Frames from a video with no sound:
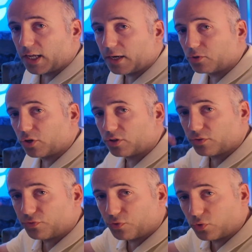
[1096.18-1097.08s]
and I'm going
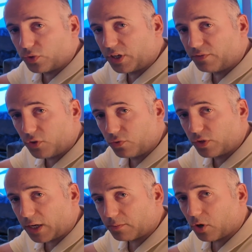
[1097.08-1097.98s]
to fully review
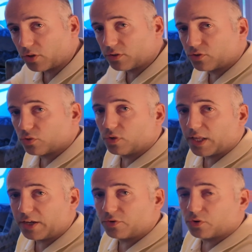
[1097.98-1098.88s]
that model, so
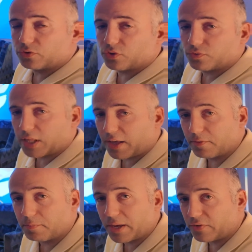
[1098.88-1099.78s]
later on you will have
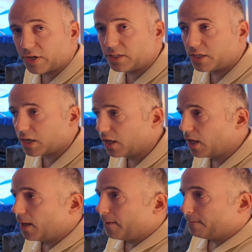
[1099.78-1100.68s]
a better idea.
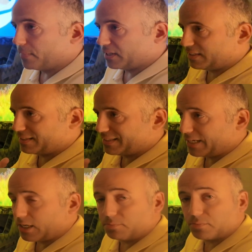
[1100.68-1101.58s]
But the
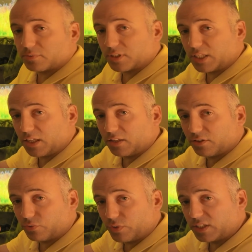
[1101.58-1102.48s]
setup,
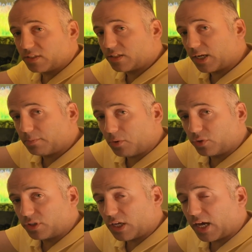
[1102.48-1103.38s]
the reason that I
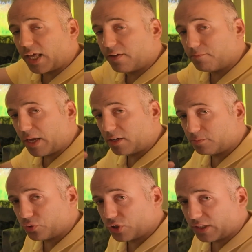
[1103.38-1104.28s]
bought it, I have better
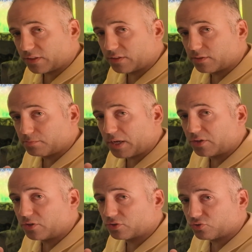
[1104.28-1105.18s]
projectors,
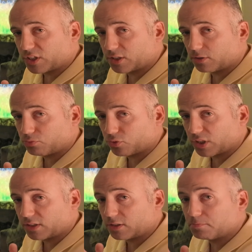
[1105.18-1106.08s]
better contrasted
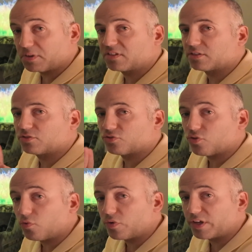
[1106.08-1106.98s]
projectors, but the
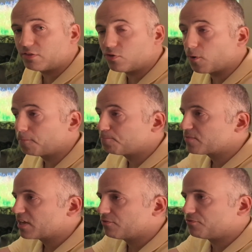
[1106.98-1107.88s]
throw ratio
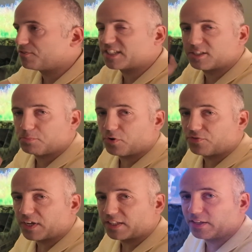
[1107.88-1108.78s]
fits
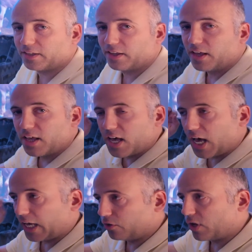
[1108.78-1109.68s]
perfectly.
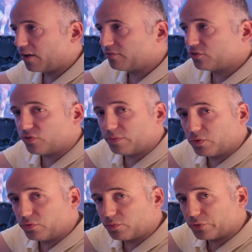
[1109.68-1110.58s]
I don't have to
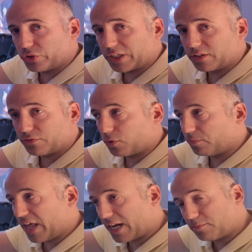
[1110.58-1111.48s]
remove the projector
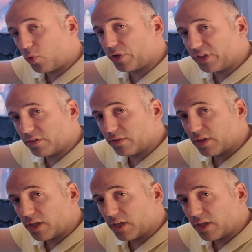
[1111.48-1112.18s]
from that point,